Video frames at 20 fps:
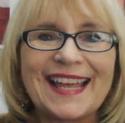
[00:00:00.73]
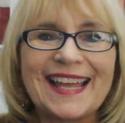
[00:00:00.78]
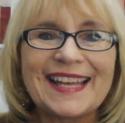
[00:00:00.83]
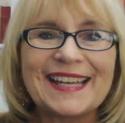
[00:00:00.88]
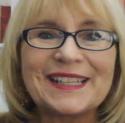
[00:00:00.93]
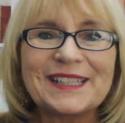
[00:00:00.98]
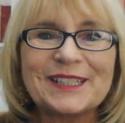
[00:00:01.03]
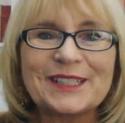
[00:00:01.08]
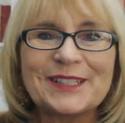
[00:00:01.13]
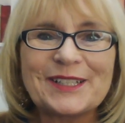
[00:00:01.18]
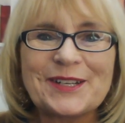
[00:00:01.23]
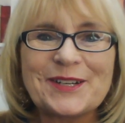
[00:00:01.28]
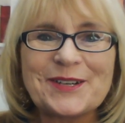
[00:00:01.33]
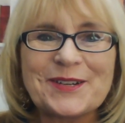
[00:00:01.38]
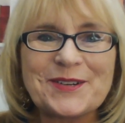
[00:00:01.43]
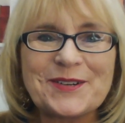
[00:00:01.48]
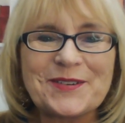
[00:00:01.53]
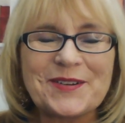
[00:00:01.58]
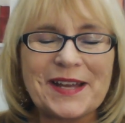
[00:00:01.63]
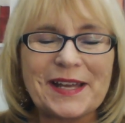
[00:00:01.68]

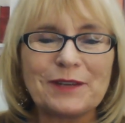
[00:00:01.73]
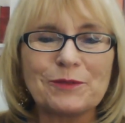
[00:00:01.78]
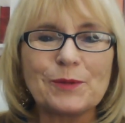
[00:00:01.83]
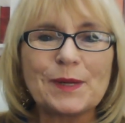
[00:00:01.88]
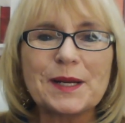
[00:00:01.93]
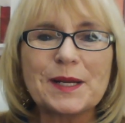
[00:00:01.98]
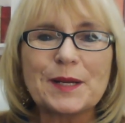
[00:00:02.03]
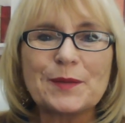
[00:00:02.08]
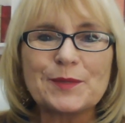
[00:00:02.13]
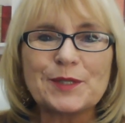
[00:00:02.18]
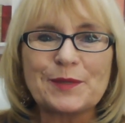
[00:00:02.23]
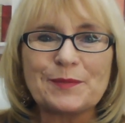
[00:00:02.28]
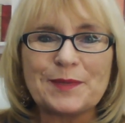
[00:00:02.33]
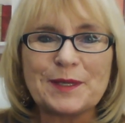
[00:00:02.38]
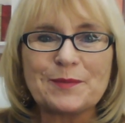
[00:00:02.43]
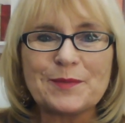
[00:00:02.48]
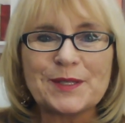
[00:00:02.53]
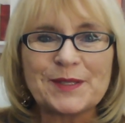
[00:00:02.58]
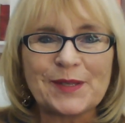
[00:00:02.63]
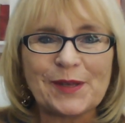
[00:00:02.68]
Hello, and welcome to
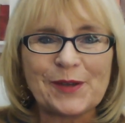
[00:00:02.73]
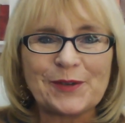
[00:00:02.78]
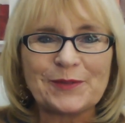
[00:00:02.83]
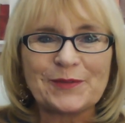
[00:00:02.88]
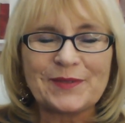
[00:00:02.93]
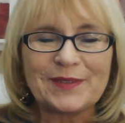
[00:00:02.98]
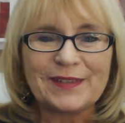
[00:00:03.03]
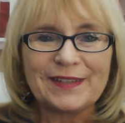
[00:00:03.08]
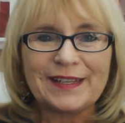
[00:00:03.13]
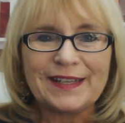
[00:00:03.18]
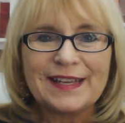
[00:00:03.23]
Mima Zone.